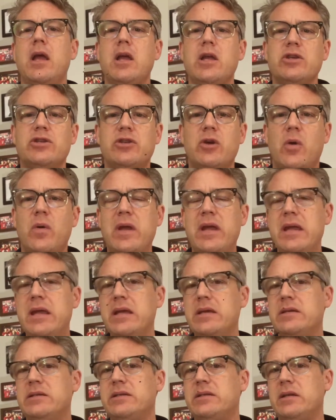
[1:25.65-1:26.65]
So
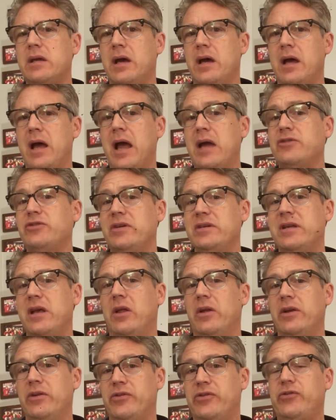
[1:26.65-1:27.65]
he is actually
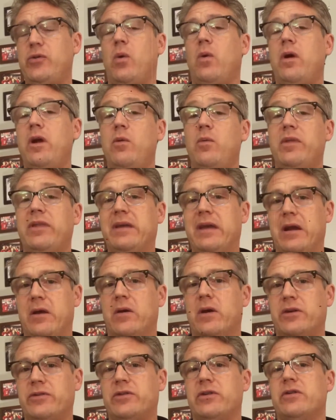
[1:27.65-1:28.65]
telling a story with
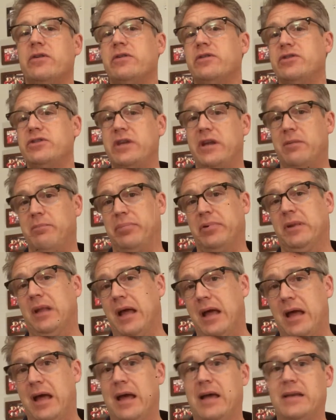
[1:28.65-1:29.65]
characters and a
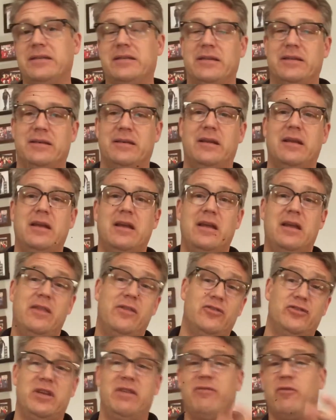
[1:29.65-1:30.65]
plot, and
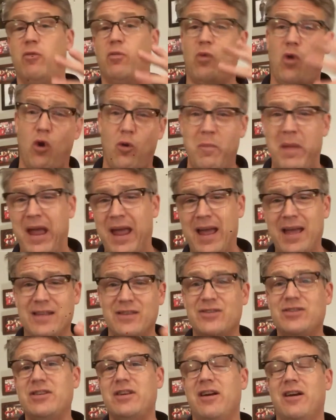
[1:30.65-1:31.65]
there's even a
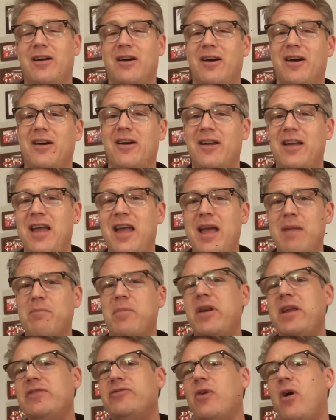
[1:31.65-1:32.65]
romance,
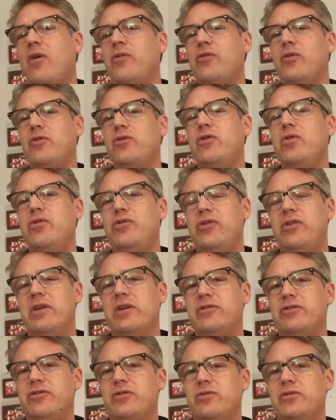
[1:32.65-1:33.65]
but he's also using
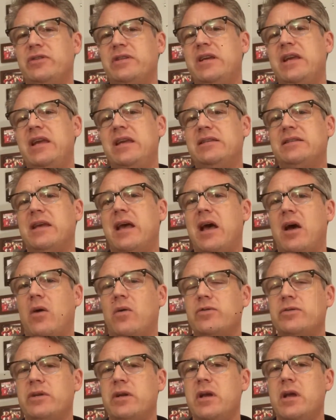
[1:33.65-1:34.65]
it to tease
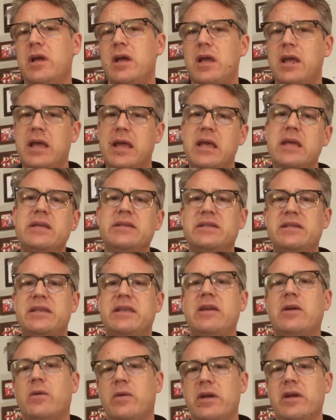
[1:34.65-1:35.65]
out his
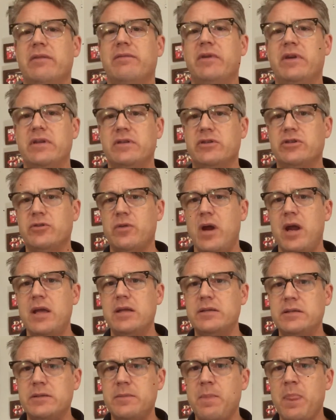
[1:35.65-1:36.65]
theory of
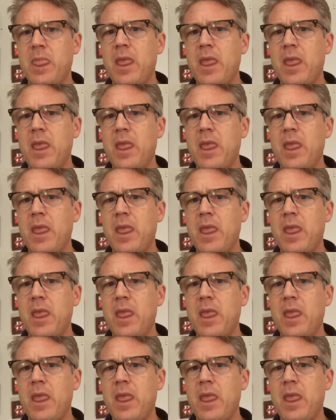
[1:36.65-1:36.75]
constraints.